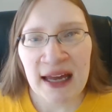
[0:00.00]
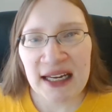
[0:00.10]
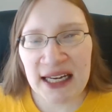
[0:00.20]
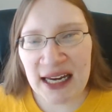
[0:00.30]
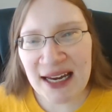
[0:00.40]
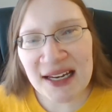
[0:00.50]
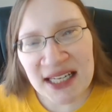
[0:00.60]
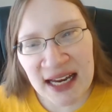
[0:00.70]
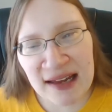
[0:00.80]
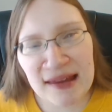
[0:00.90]
He
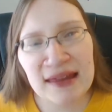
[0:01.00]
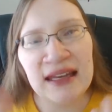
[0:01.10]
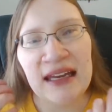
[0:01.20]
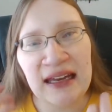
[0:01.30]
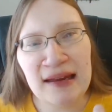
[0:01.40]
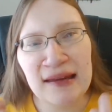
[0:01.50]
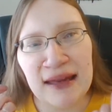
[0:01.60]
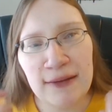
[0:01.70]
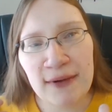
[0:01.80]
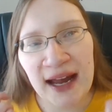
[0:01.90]
takes the
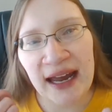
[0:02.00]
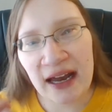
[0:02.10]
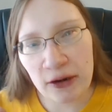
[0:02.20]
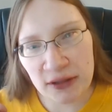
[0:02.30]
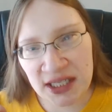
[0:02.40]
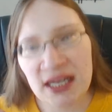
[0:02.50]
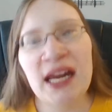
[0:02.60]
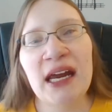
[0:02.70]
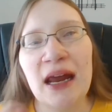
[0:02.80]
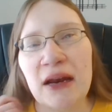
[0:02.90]
easy way out
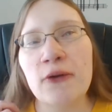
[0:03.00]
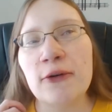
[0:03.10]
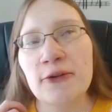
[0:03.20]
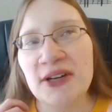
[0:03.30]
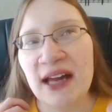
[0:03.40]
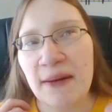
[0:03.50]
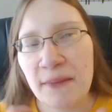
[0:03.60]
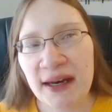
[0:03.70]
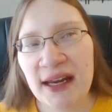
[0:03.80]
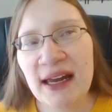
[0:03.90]
in order to get
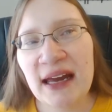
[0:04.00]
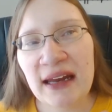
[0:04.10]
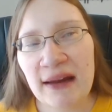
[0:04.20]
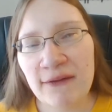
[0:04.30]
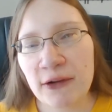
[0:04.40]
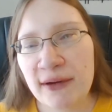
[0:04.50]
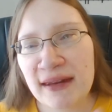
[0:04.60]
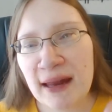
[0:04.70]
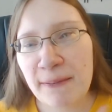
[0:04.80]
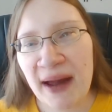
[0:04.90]
money and influence
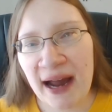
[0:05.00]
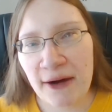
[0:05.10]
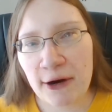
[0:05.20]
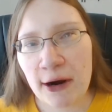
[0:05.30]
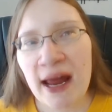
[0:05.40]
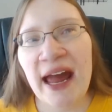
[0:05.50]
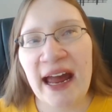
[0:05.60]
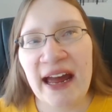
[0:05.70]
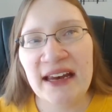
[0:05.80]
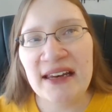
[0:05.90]
and power,
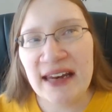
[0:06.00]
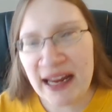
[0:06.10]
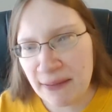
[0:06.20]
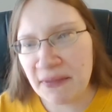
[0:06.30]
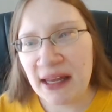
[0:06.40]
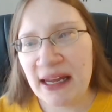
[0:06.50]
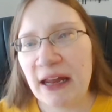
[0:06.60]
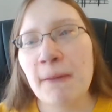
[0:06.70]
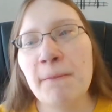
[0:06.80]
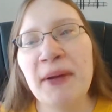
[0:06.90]
and
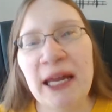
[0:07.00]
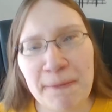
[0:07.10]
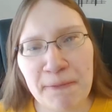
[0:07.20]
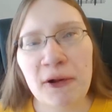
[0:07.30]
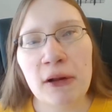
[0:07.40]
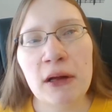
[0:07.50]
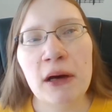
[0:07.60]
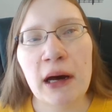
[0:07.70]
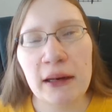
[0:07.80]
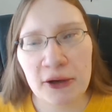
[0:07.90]
namely, people
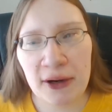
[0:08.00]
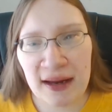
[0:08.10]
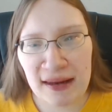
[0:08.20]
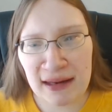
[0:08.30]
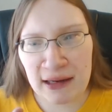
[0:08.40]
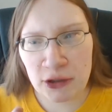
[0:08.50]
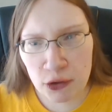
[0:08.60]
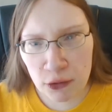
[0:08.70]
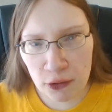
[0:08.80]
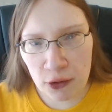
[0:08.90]
under his
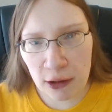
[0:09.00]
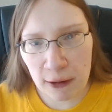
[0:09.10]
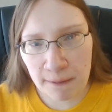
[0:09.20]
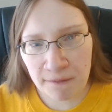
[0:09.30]
control.